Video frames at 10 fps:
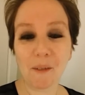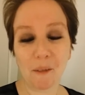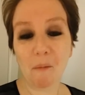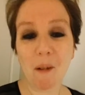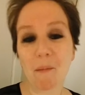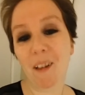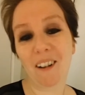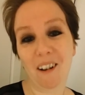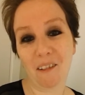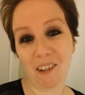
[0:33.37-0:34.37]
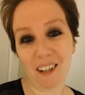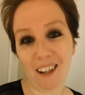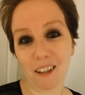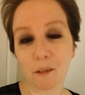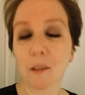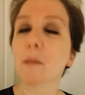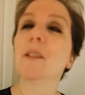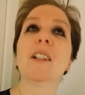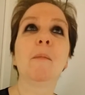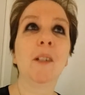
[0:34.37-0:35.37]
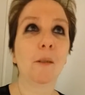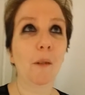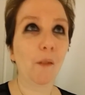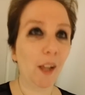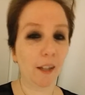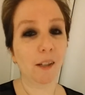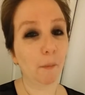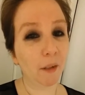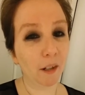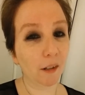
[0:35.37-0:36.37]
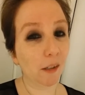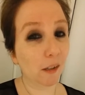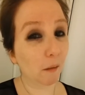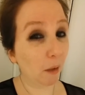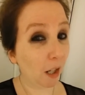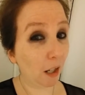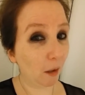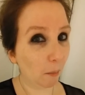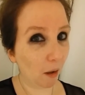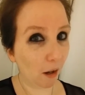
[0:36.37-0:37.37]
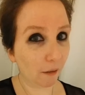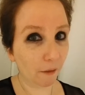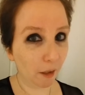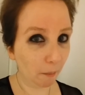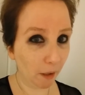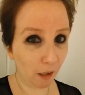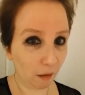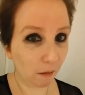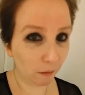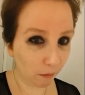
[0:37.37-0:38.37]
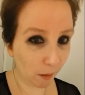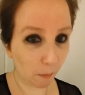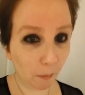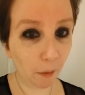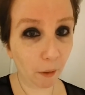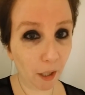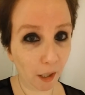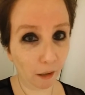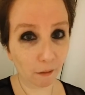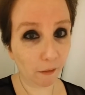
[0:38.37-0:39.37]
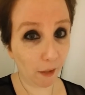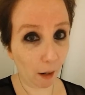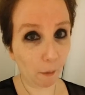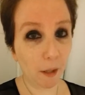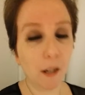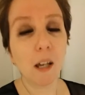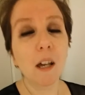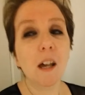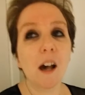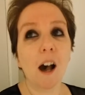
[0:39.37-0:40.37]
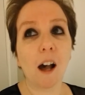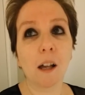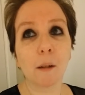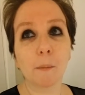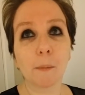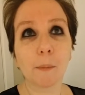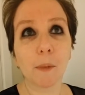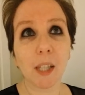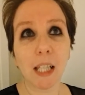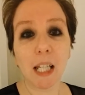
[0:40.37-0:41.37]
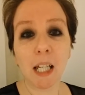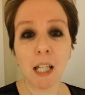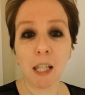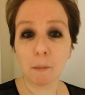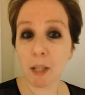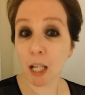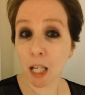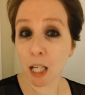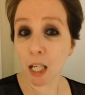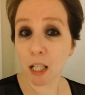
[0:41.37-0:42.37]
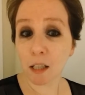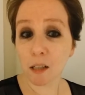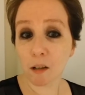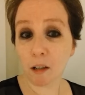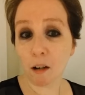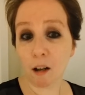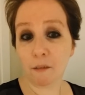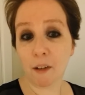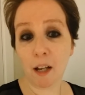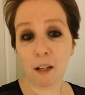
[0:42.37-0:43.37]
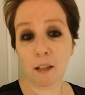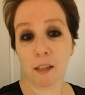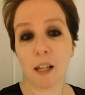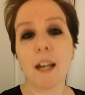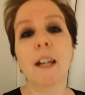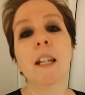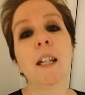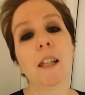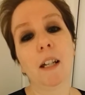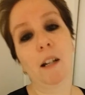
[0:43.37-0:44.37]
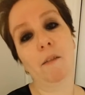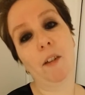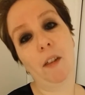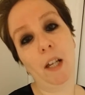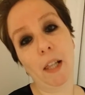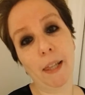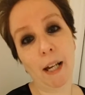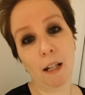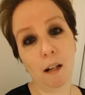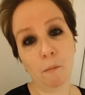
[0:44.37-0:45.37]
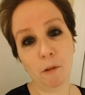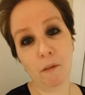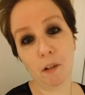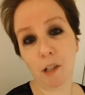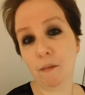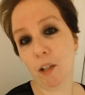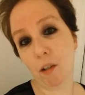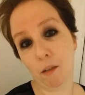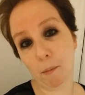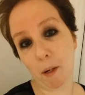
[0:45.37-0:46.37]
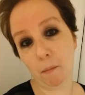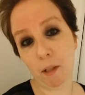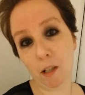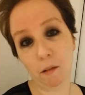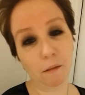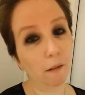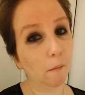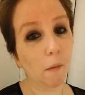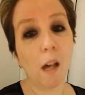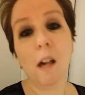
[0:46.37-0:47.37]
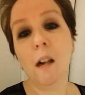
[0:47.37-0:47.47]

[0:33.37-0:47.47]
from my blog Coffee and Casseroles, which I've been doing the last couple of years since the beginning of the blog for anybody who's been reading that one. In the beginning, it started off as anything and everything that a movie or TV show inspired me to do, from